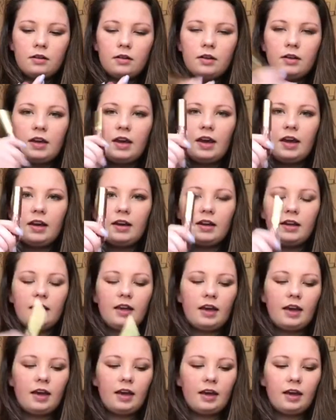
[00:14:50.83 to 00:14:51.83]
Candy
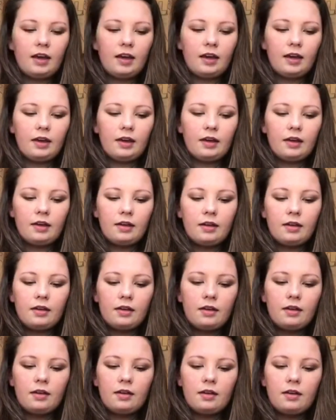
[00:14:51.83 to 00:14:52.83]
K,
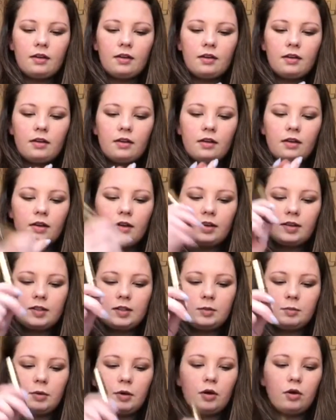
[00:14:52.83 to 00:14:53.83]

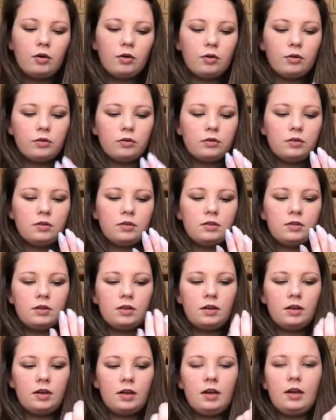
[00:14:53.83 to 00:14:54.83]
Exposed,
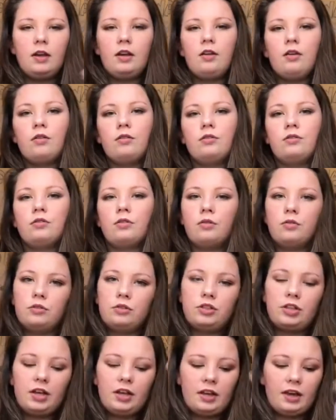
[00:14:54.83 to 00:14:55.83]
in
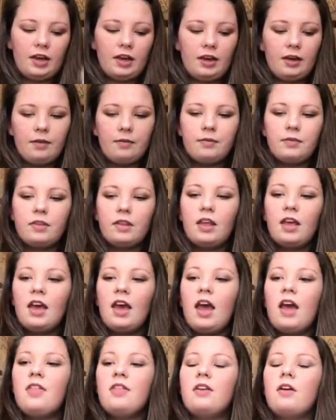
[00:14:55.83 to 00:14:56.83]
Dolce K.
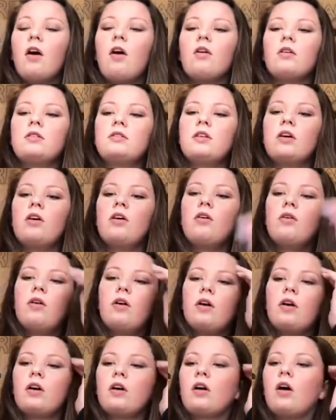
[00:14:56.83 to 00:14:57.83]
And then also
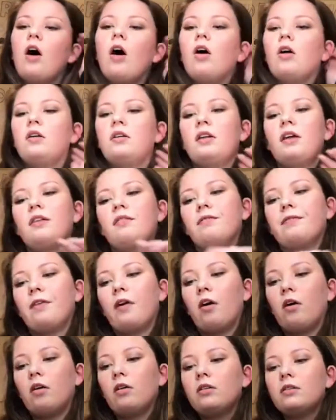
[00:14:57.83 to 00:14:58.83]
her Holiday
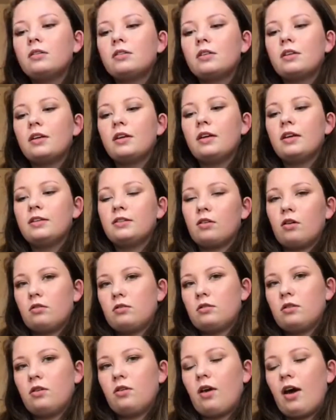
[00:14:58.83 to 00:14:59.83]
Vault is
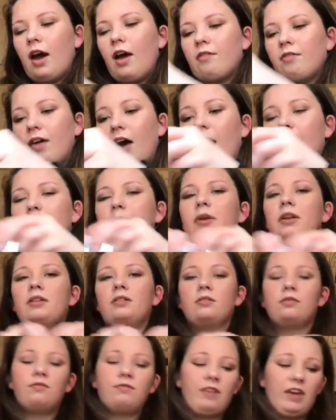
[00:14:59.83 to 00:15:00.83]
also, I have that, but
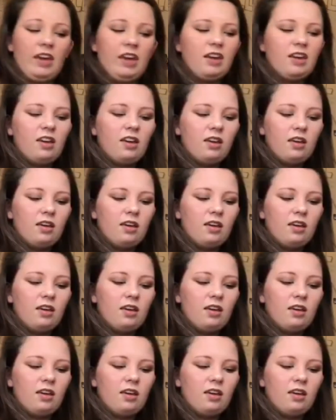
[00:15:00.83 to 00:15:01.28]
it's fake.